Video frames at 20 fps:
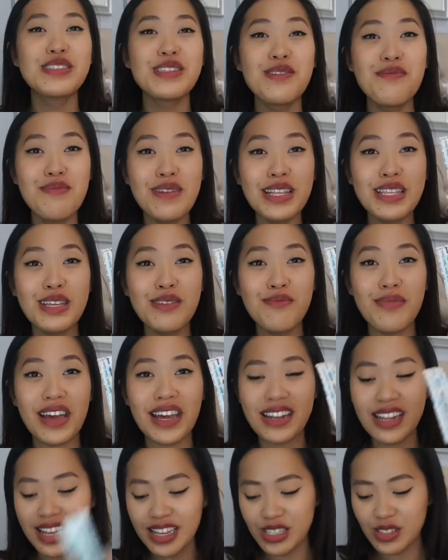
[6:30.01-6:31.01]
Some Minion
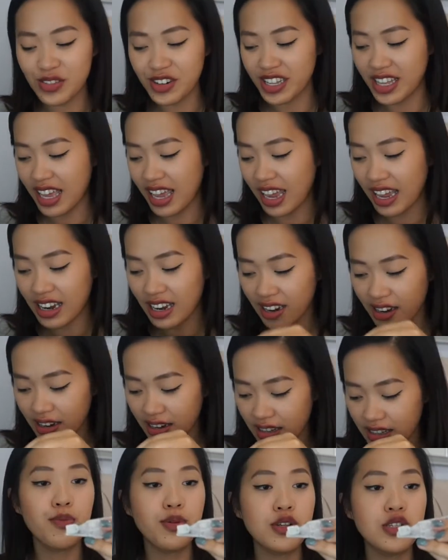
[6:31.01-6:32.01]
Band-Aids for
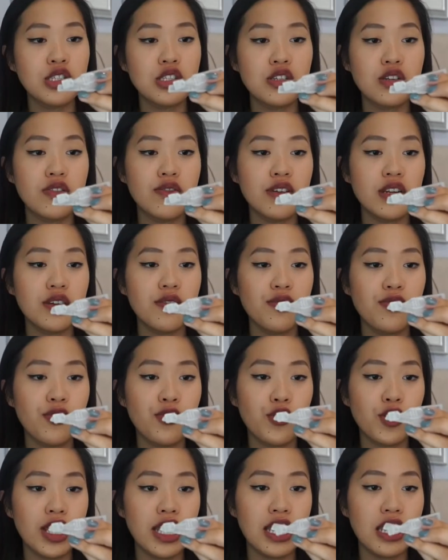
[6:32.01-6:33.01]
Kaden.
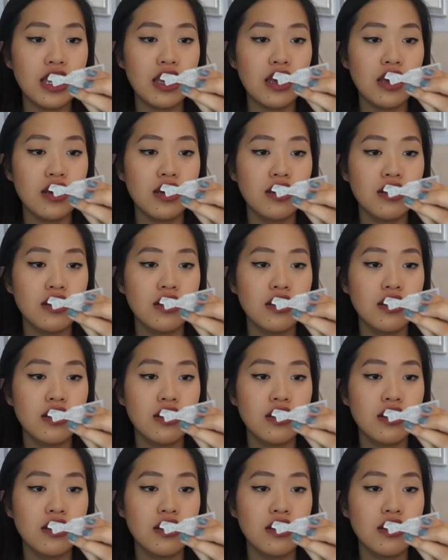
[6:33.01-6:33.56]
Preservative-free